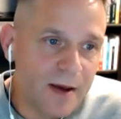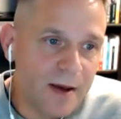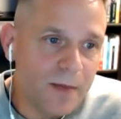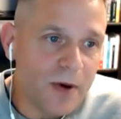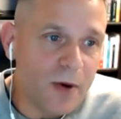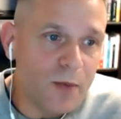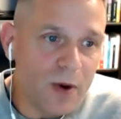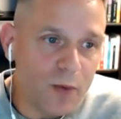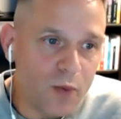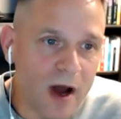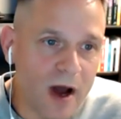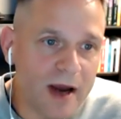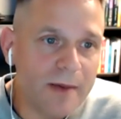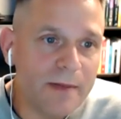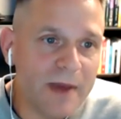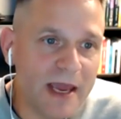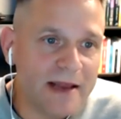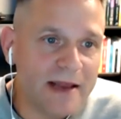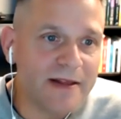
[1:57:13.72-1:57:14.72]
but we want to
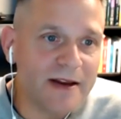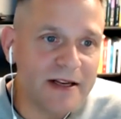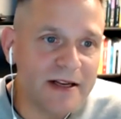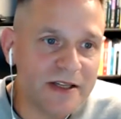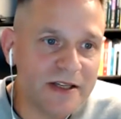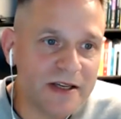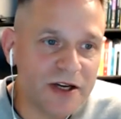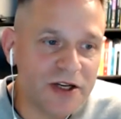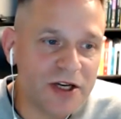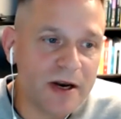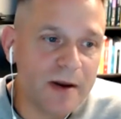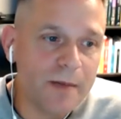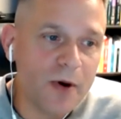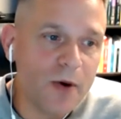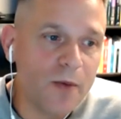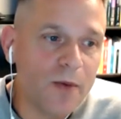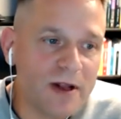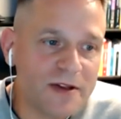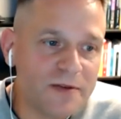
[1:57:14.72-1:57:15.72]
make the decision
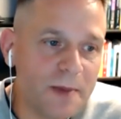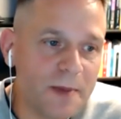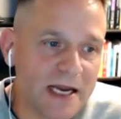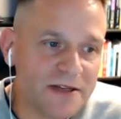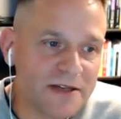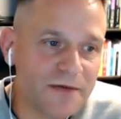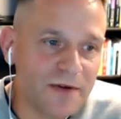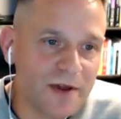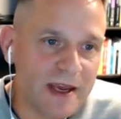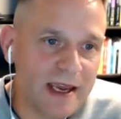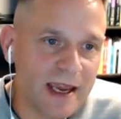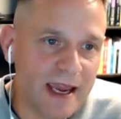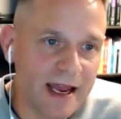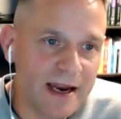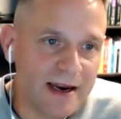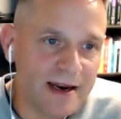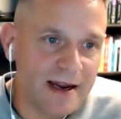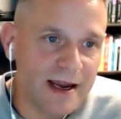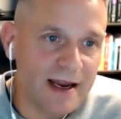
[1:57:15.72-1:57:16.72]
about what's best for the
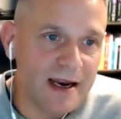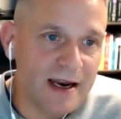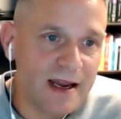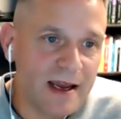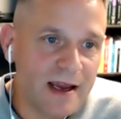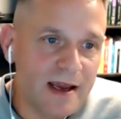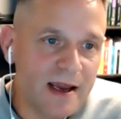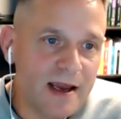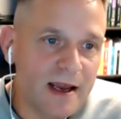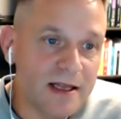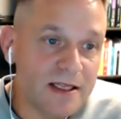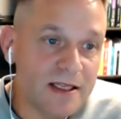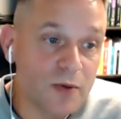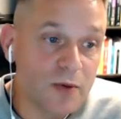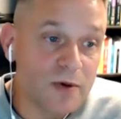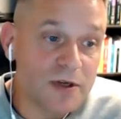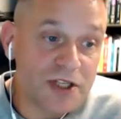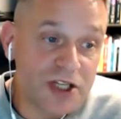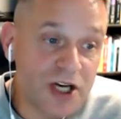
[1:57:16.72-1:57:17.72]
candidate. And so
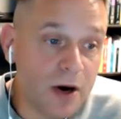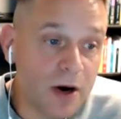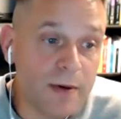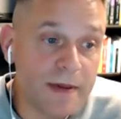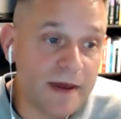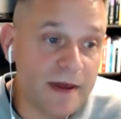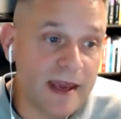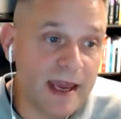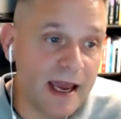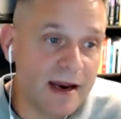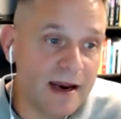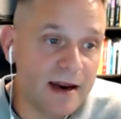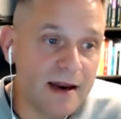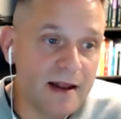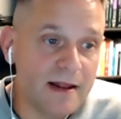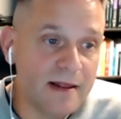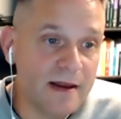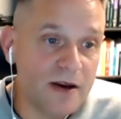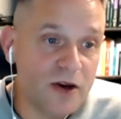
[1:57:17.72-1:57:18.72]
we'll share with the
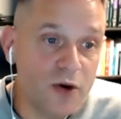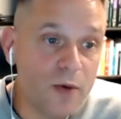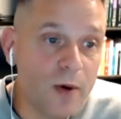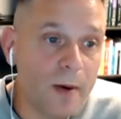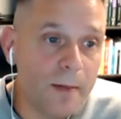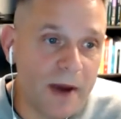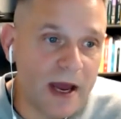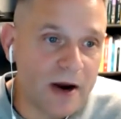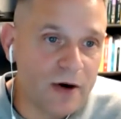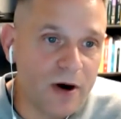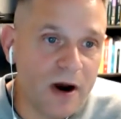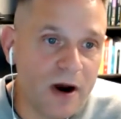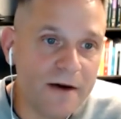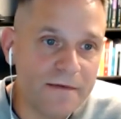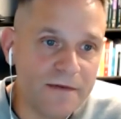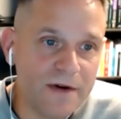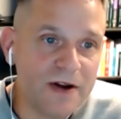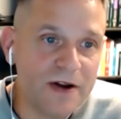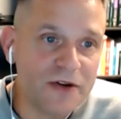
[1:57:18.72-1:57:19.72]
candidate that you are better
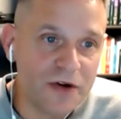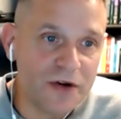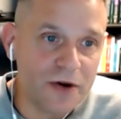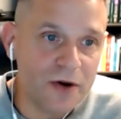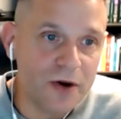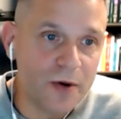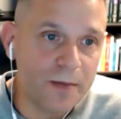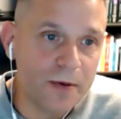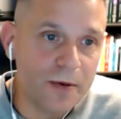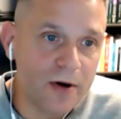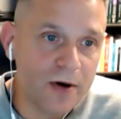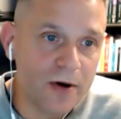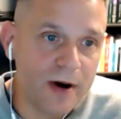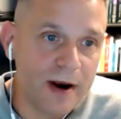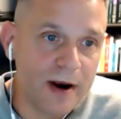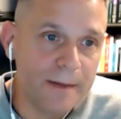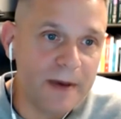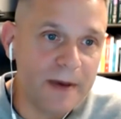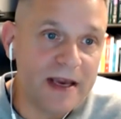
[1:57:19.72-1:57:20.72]
off in a two year
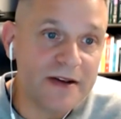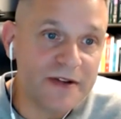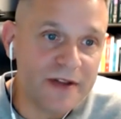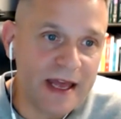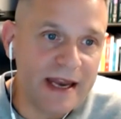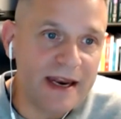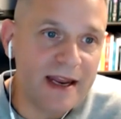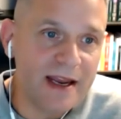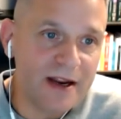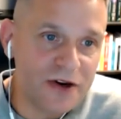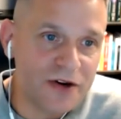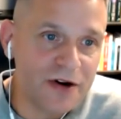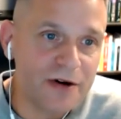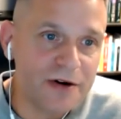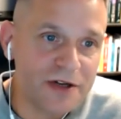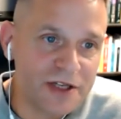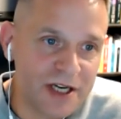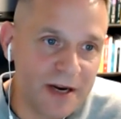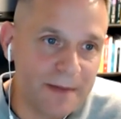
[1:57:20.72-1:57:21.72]
program because that
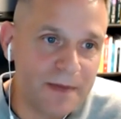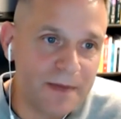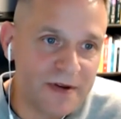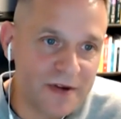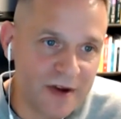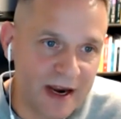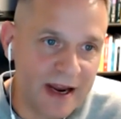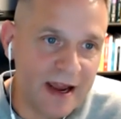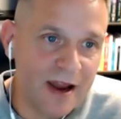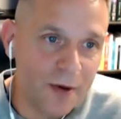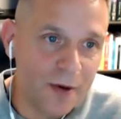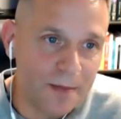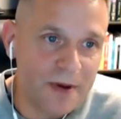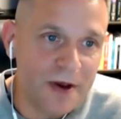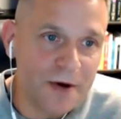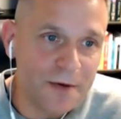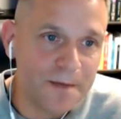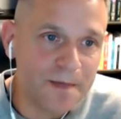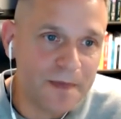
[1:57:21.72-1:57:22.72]
internship is going to help
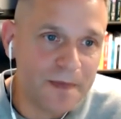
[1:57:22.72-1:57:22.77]
you.